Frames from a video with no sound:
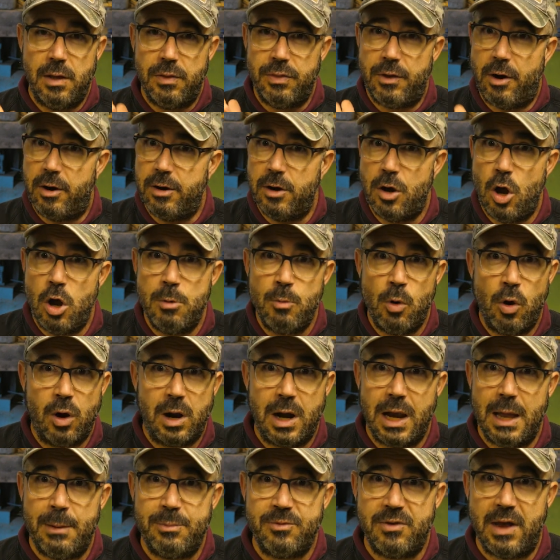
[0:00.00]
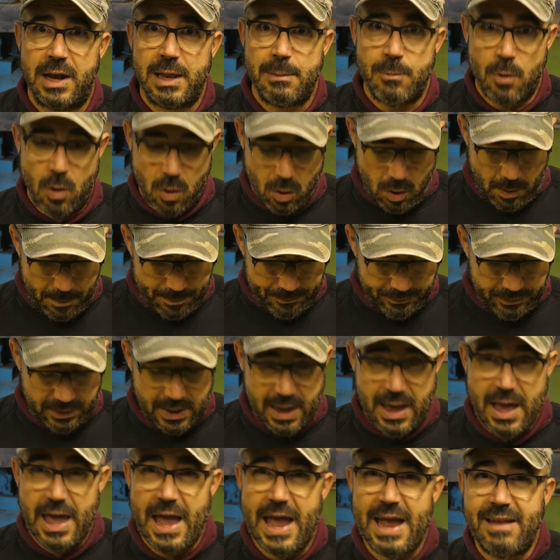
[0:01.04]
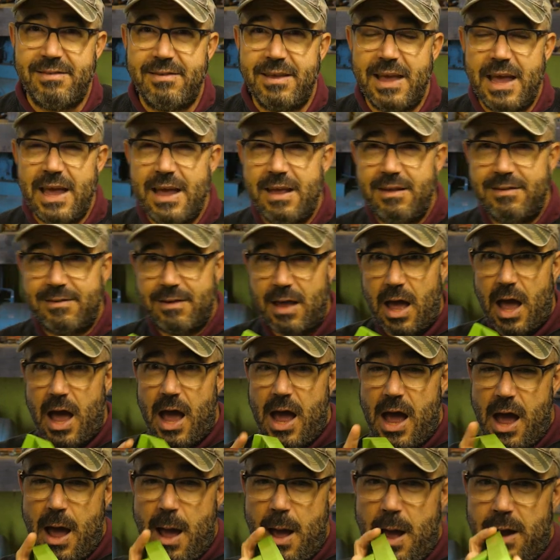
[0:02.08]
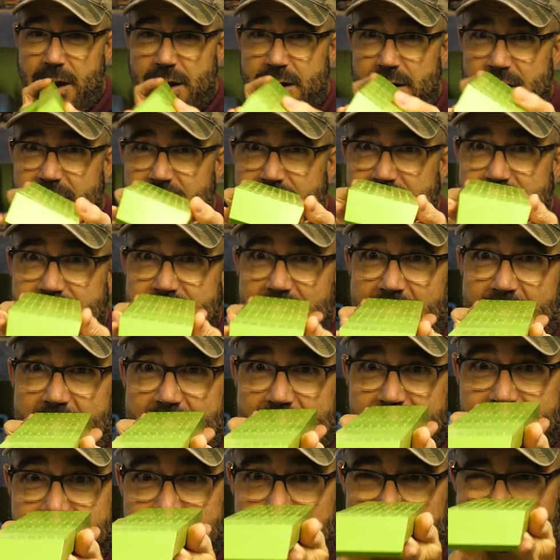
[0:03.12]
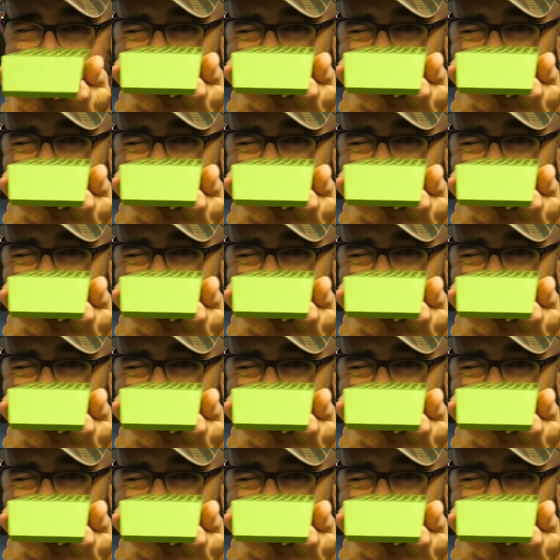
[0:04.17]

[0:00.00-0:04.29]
There are no more clips anymore. It is dead